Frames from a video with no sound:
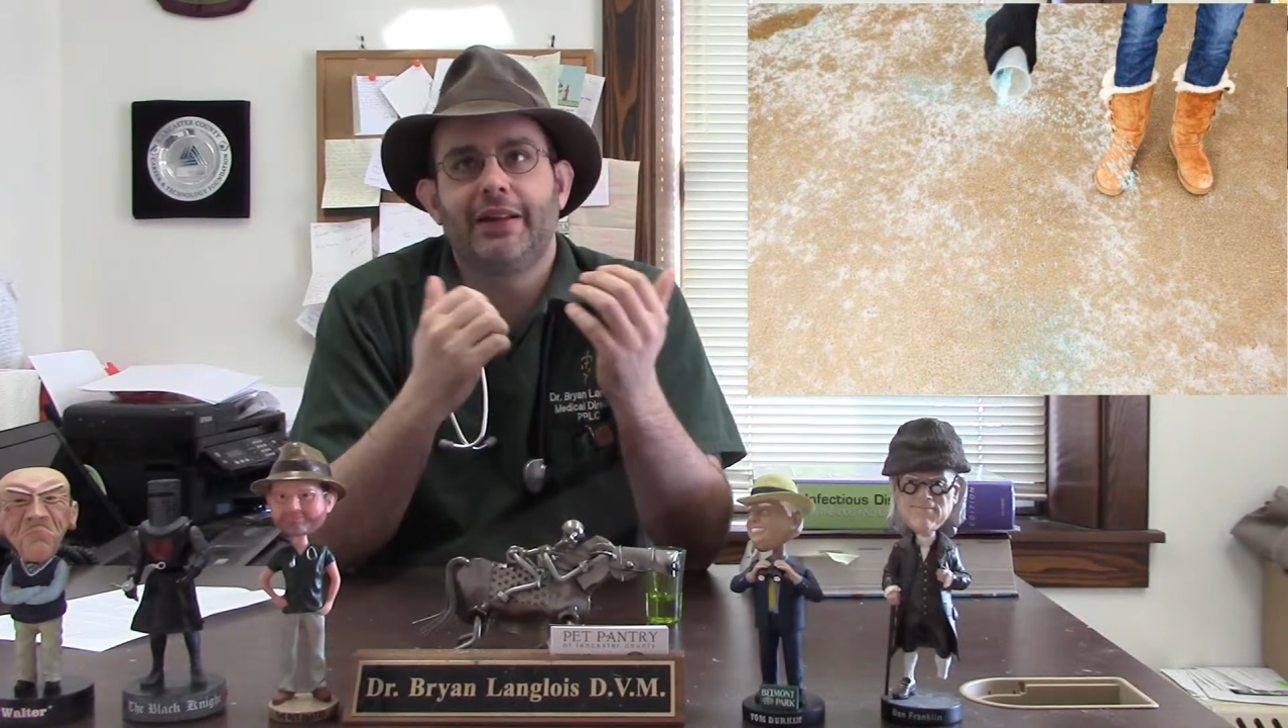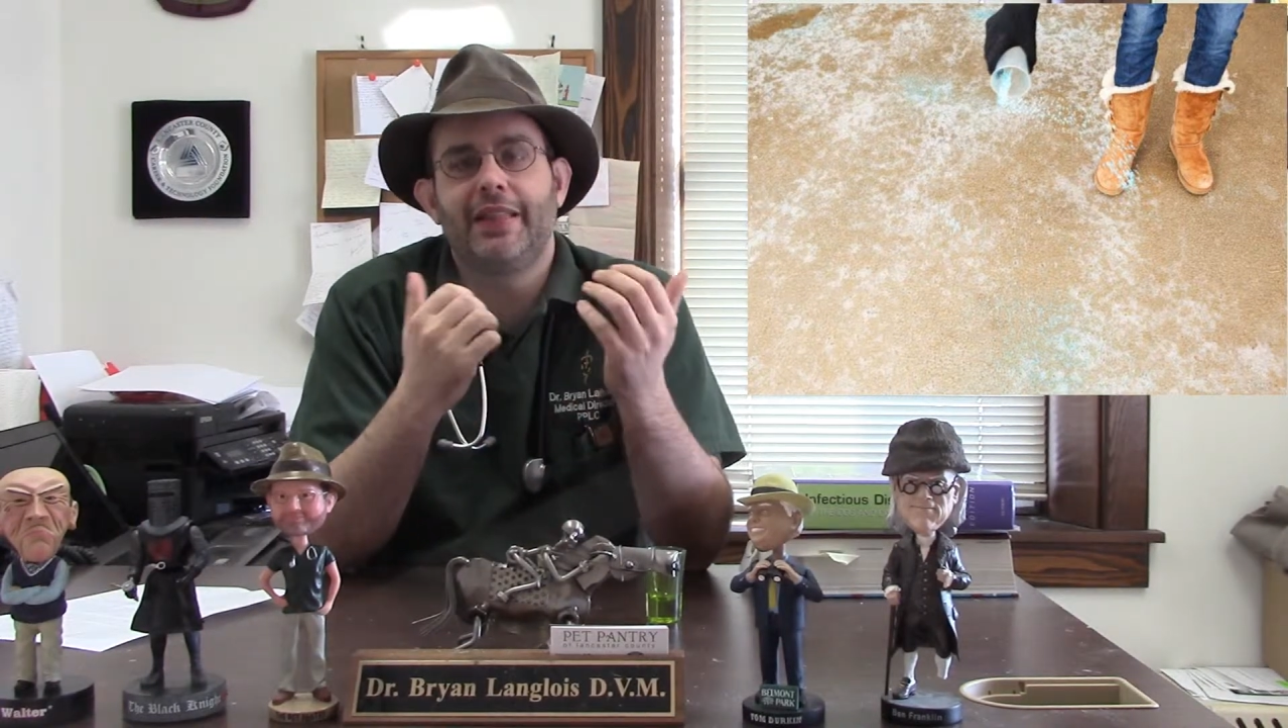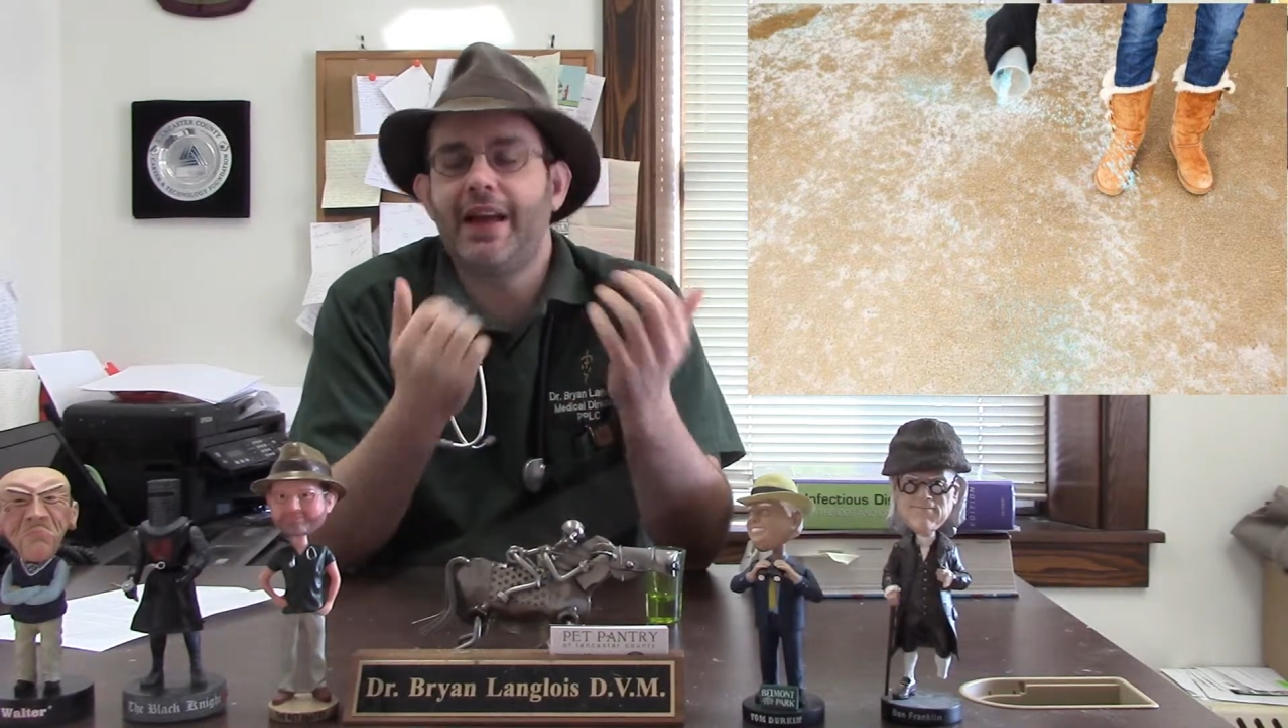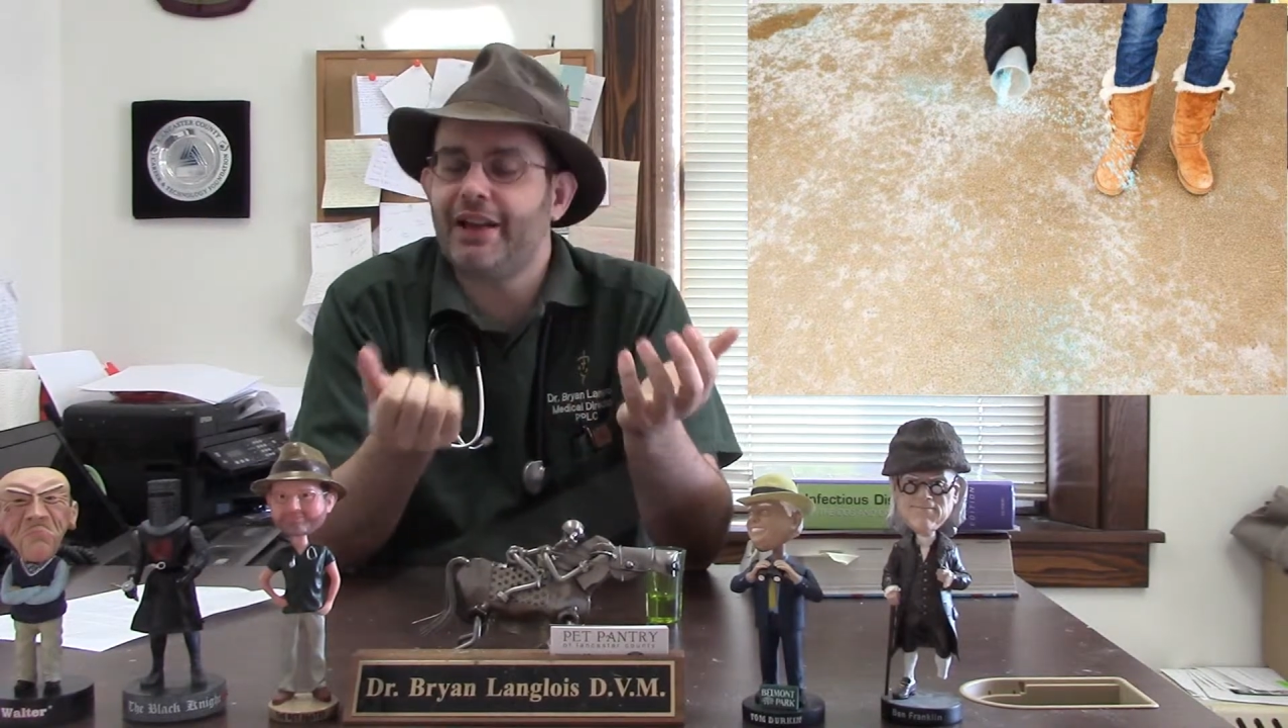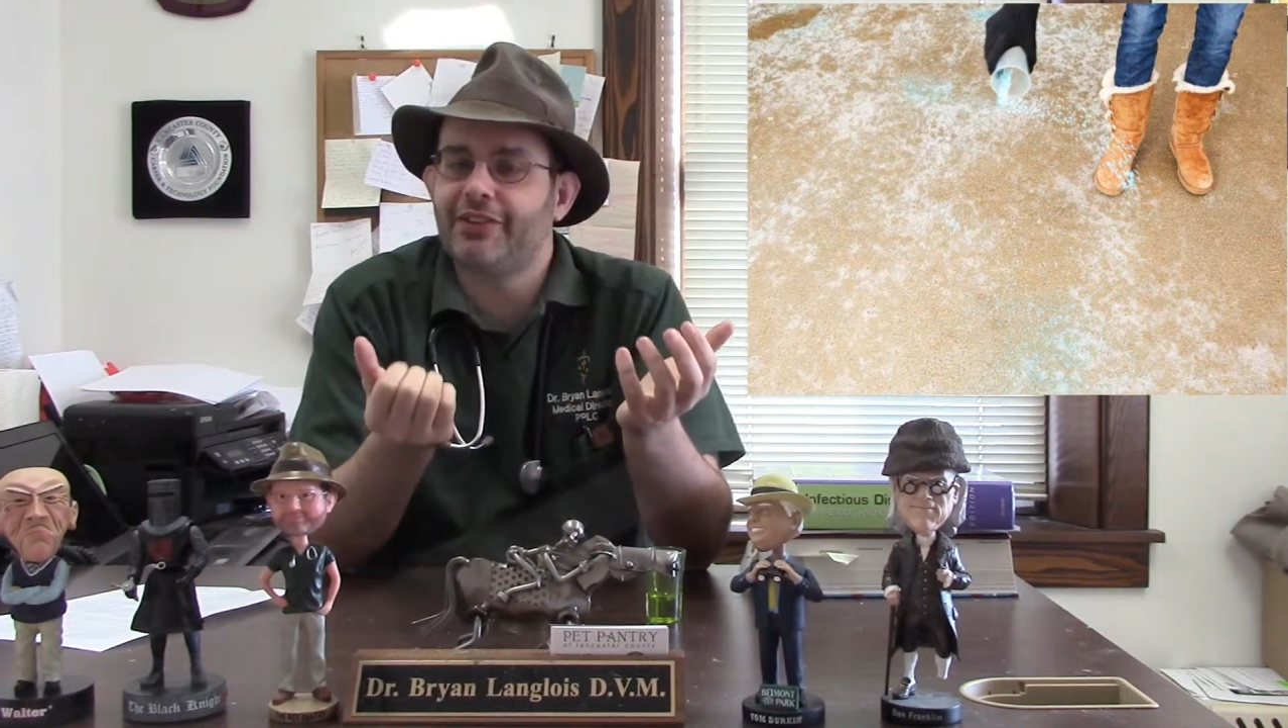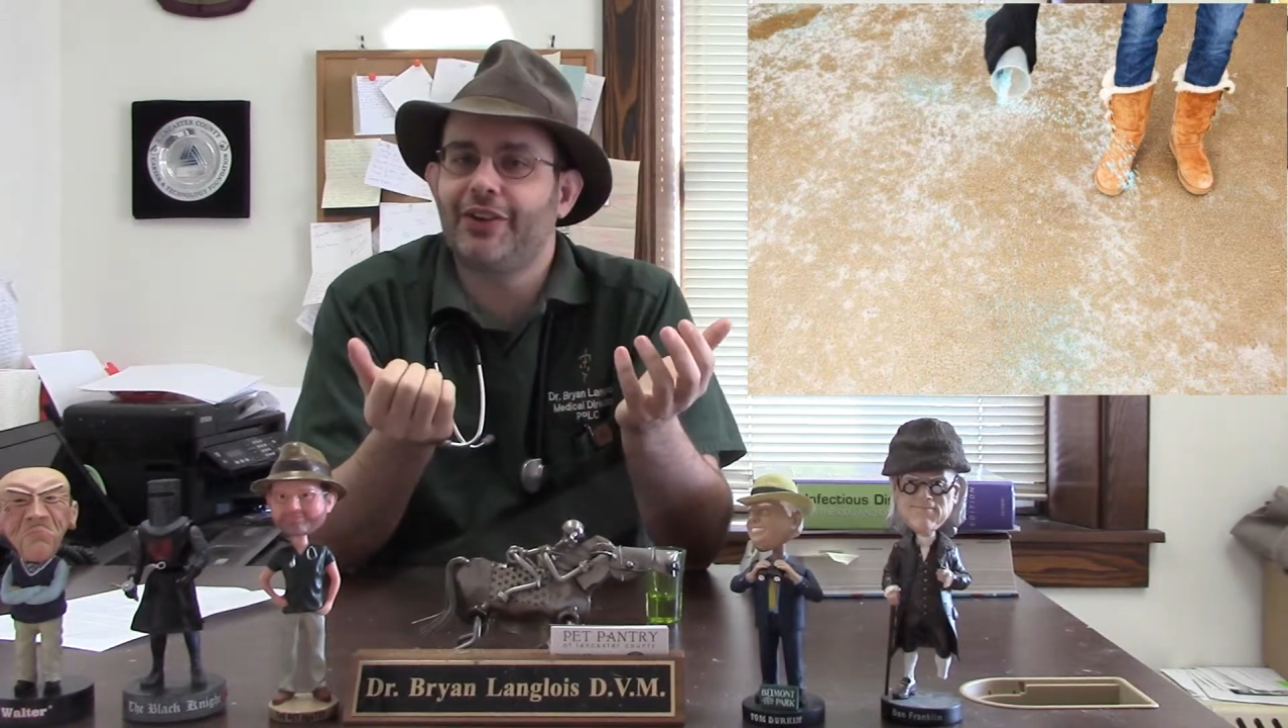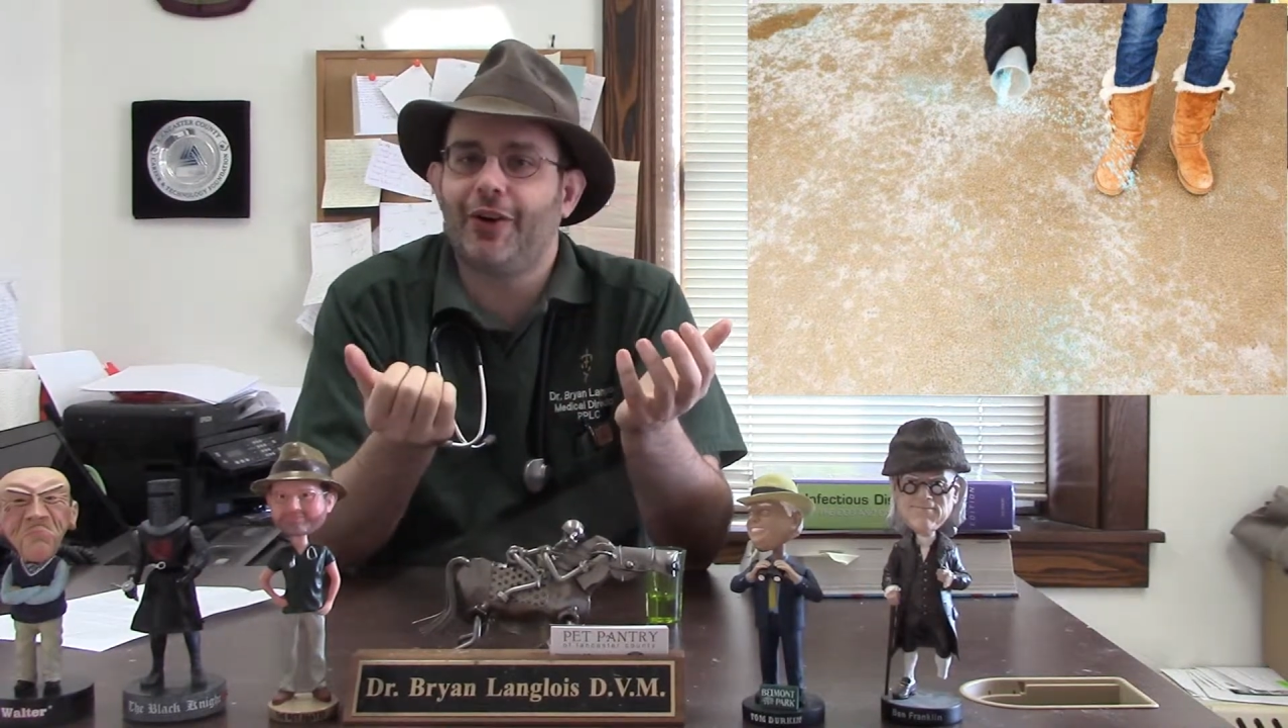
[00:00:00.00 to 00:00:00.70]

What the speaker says: they actually